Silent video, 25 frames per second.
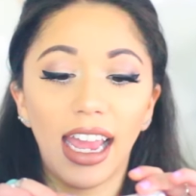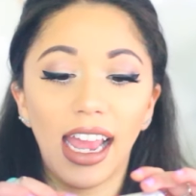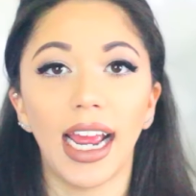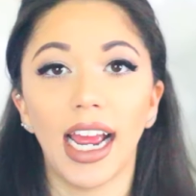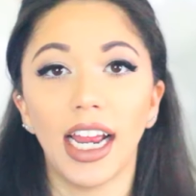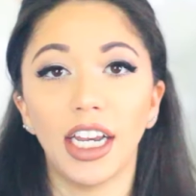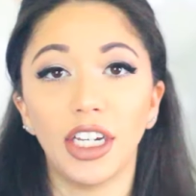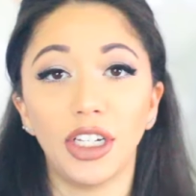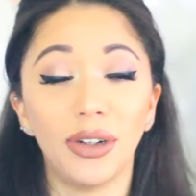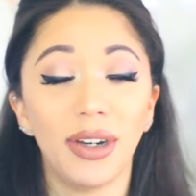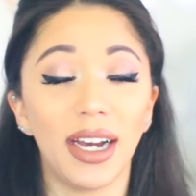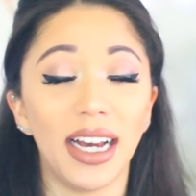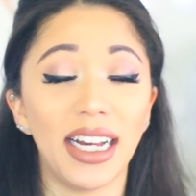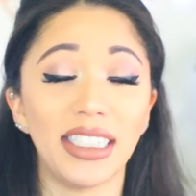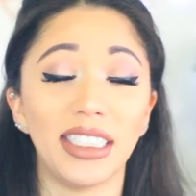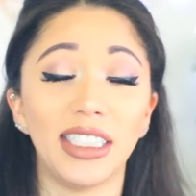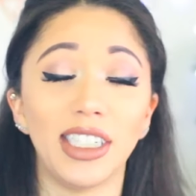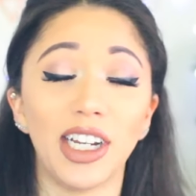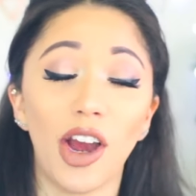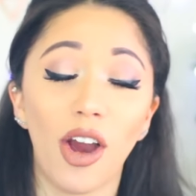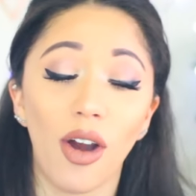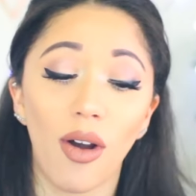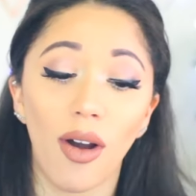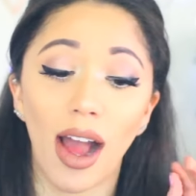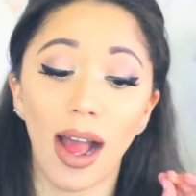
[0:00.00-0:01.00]
and you guys
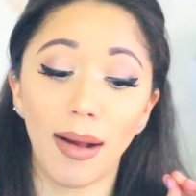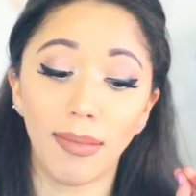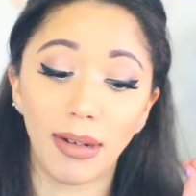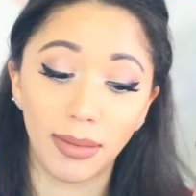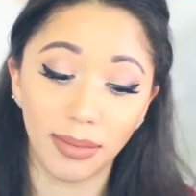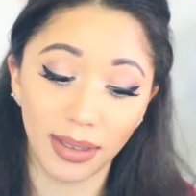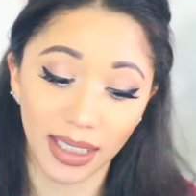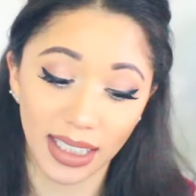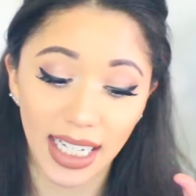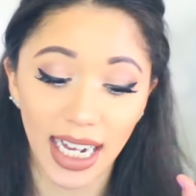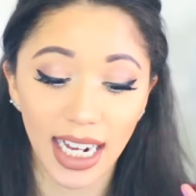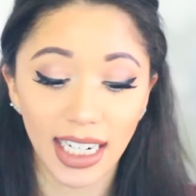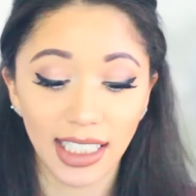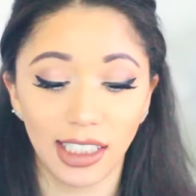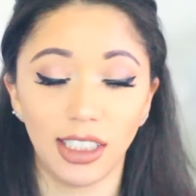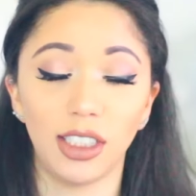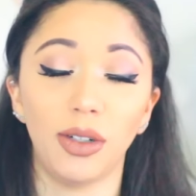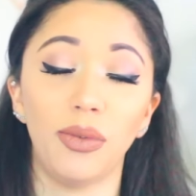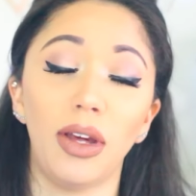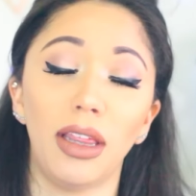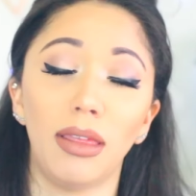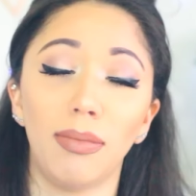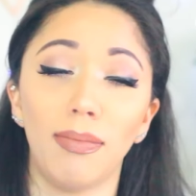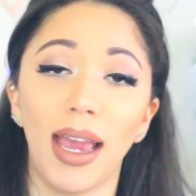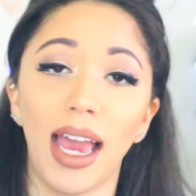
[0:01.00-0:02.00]
know I'm
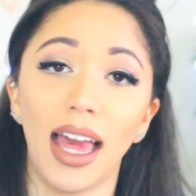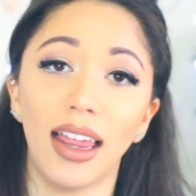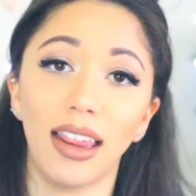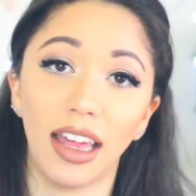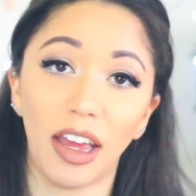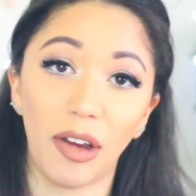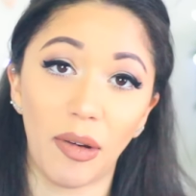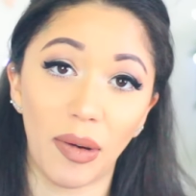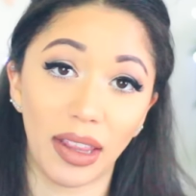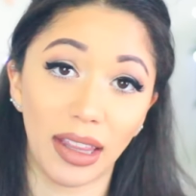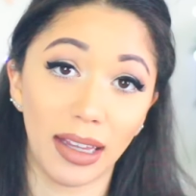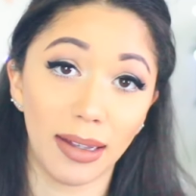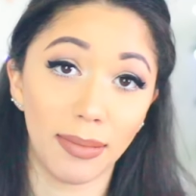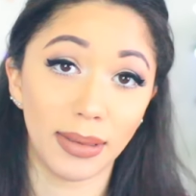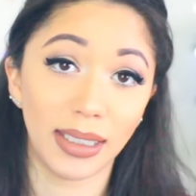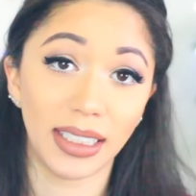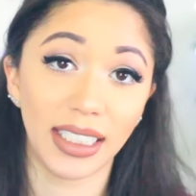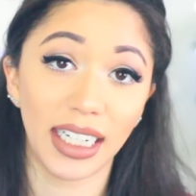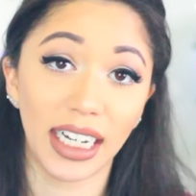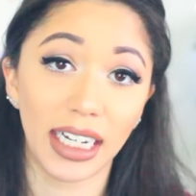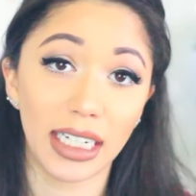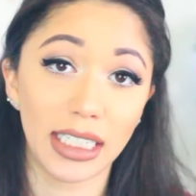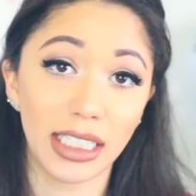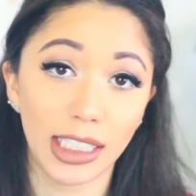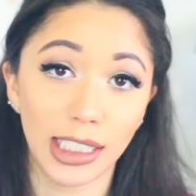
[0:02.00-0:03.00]
obsessed with matte liquid
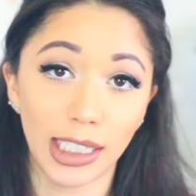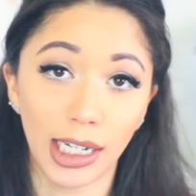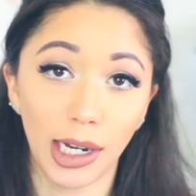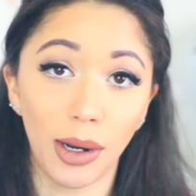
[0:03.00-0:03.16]
lipsticks,